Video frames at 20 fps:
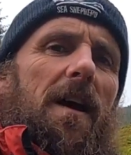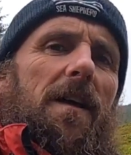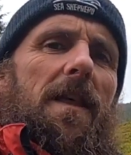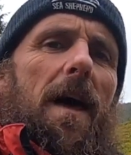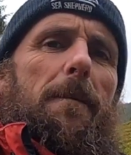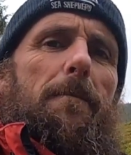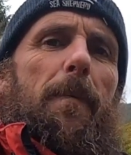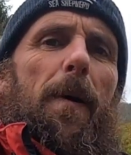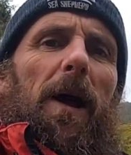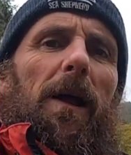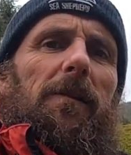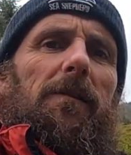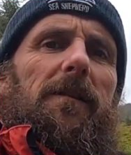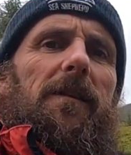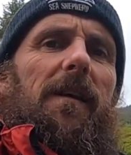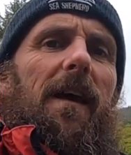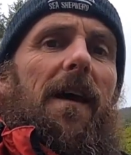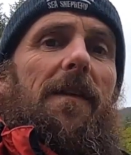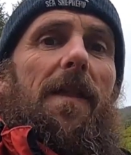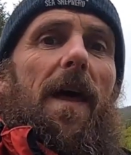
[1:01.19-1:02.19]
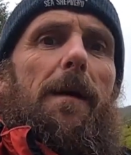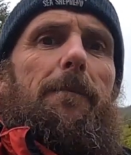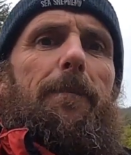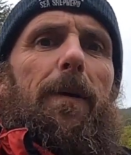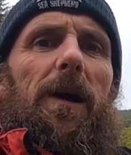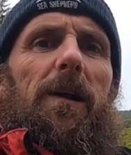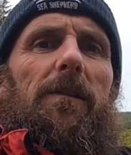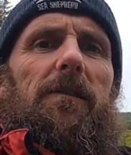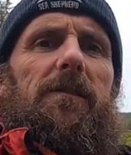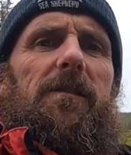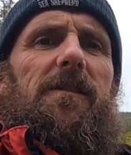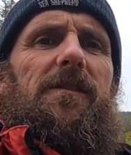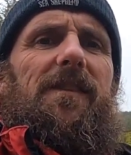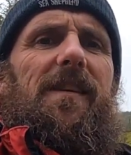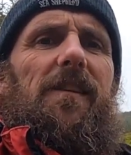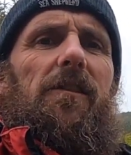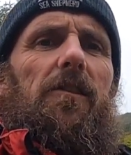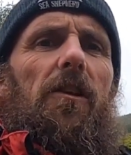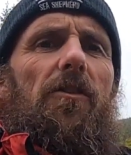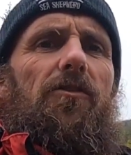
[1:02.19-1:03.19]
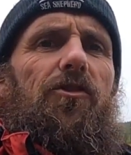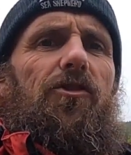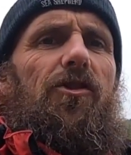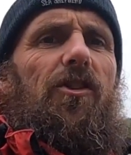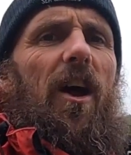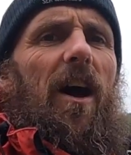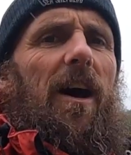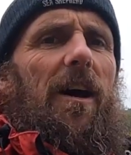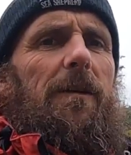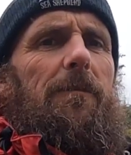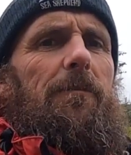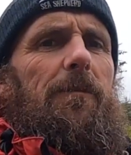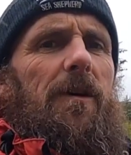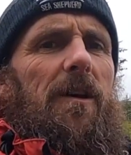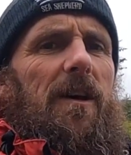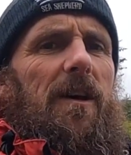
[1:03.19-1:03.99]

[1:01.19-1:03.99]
They built and they built until lunchtime